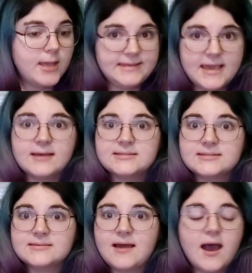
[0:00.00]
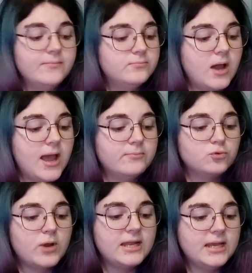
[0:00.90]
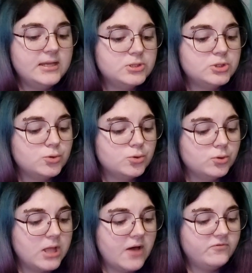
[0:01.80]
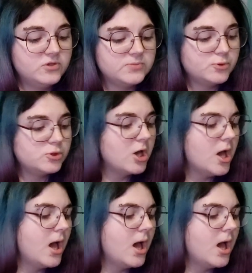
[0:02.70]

Yes, I'm ready to love this book.